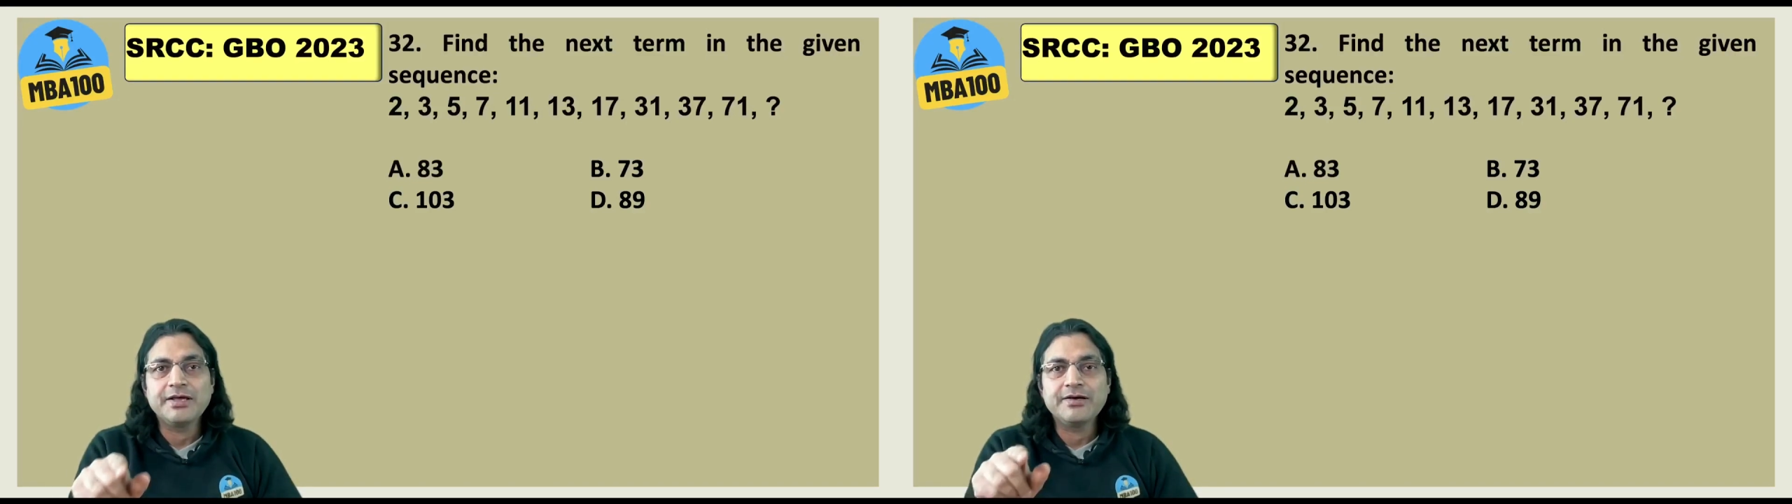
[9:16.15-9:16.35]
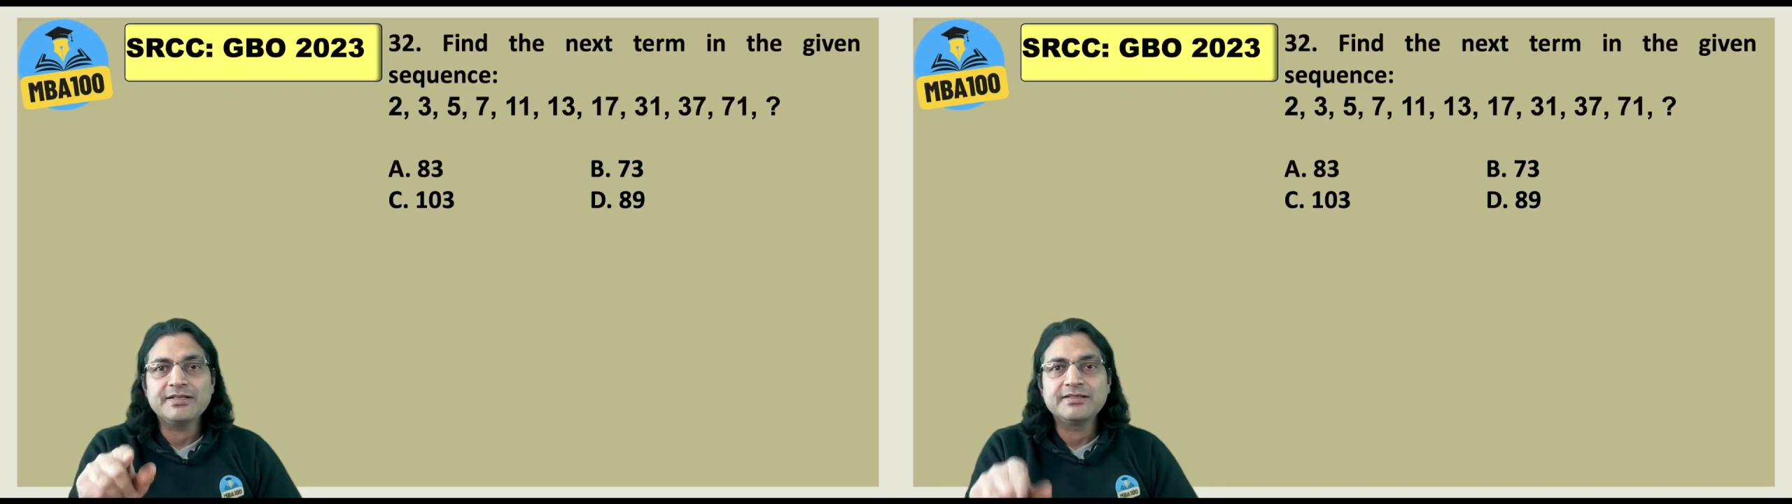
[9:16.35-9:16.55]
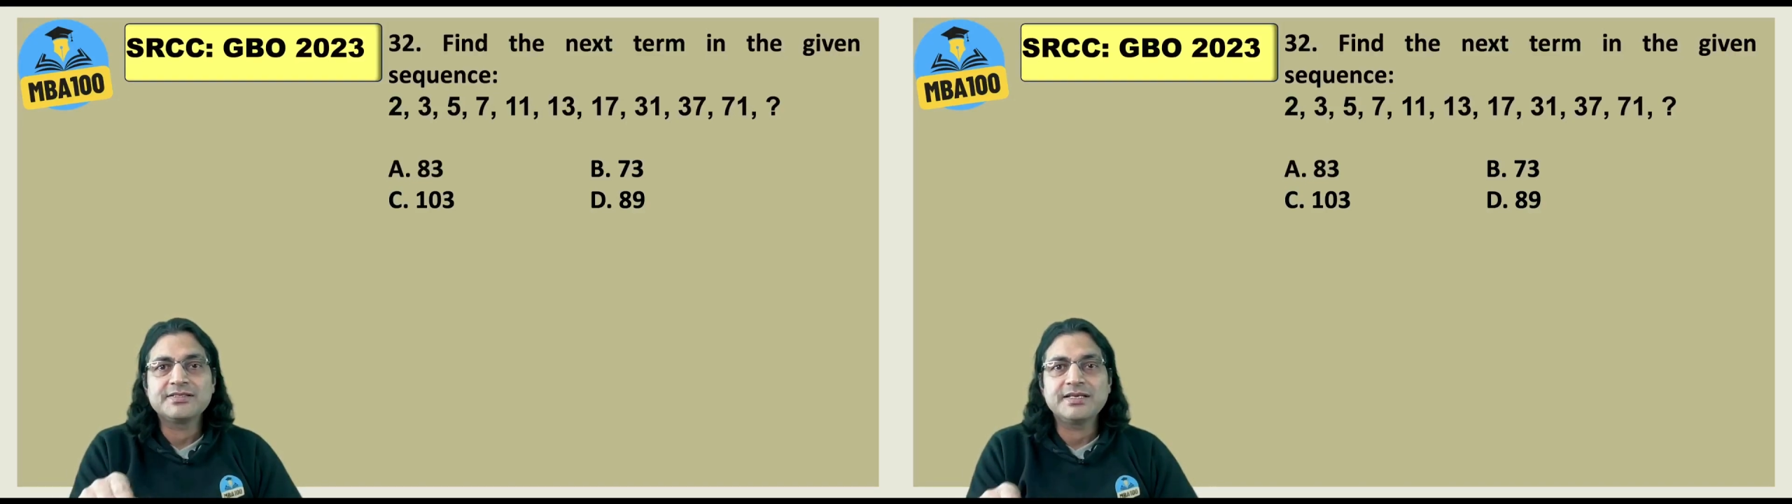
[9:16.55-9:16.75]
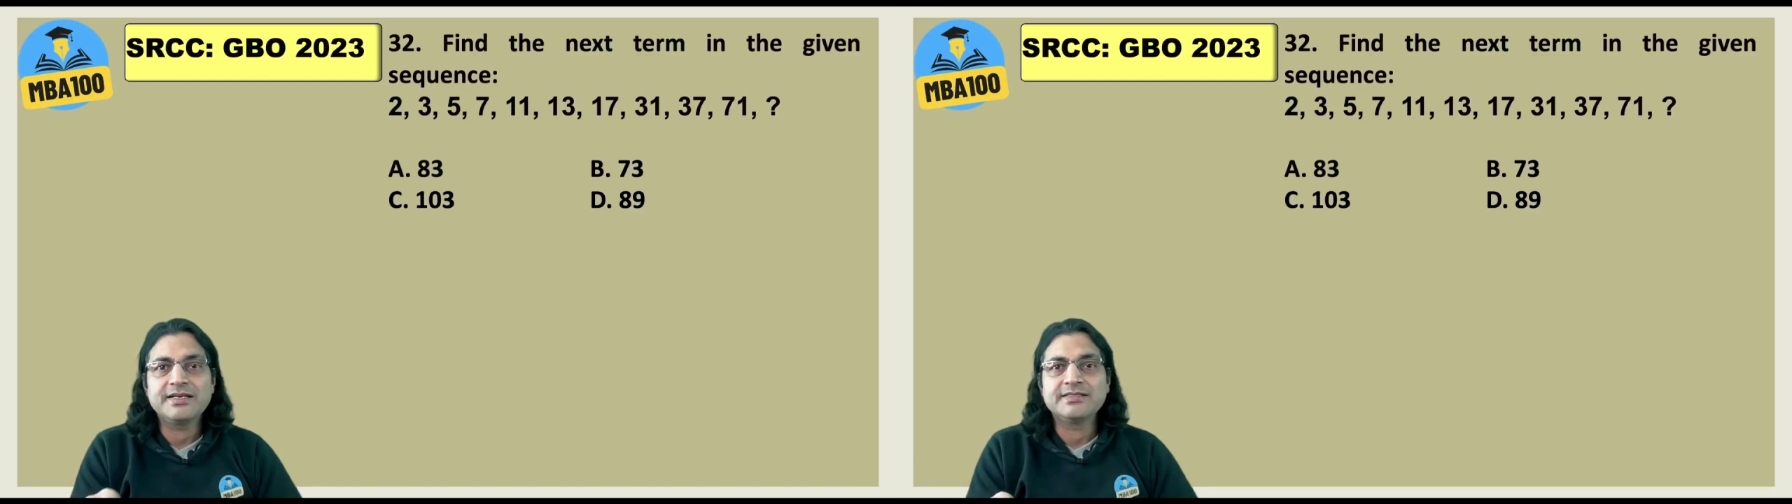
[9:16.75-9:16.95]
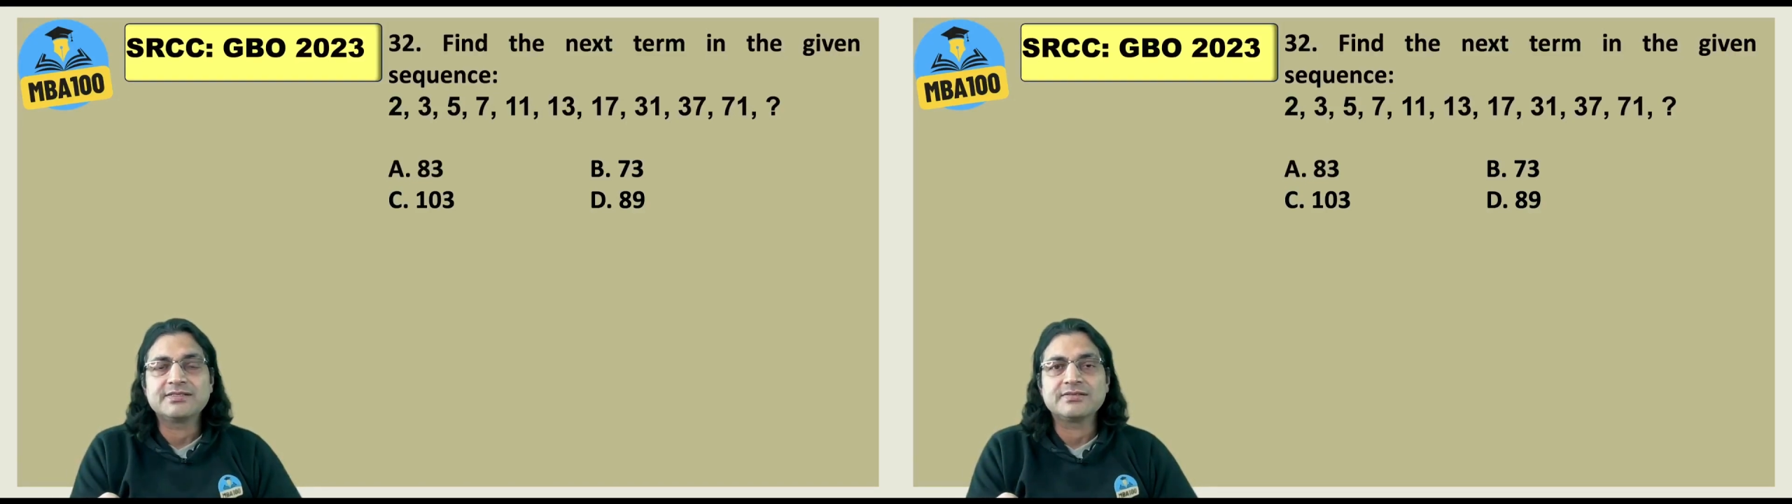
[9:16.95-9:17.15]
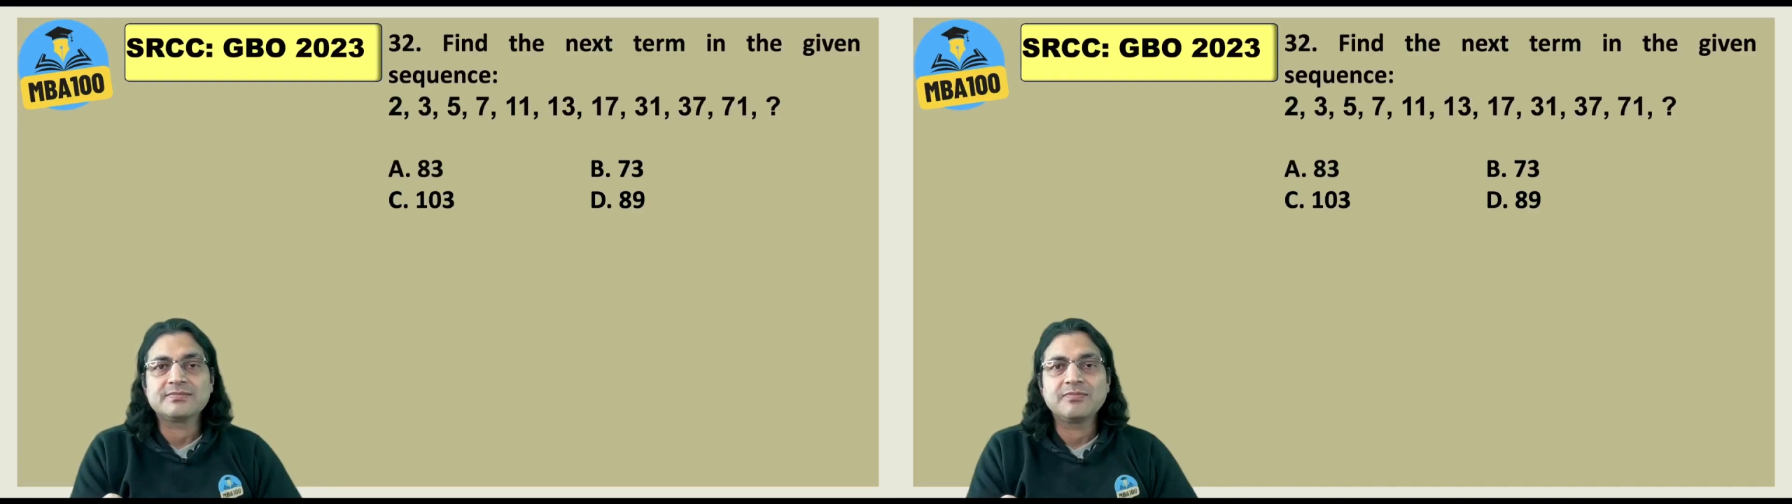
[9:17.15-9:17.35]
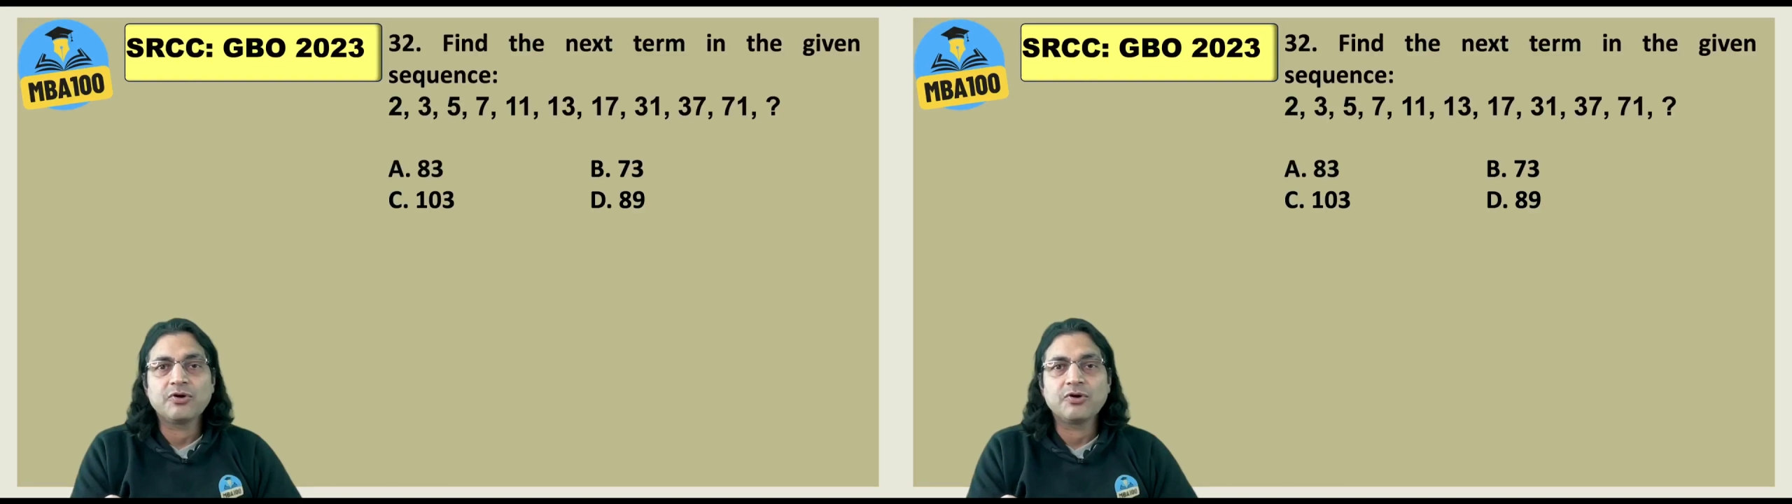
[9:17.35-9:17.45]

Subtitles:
here in the series,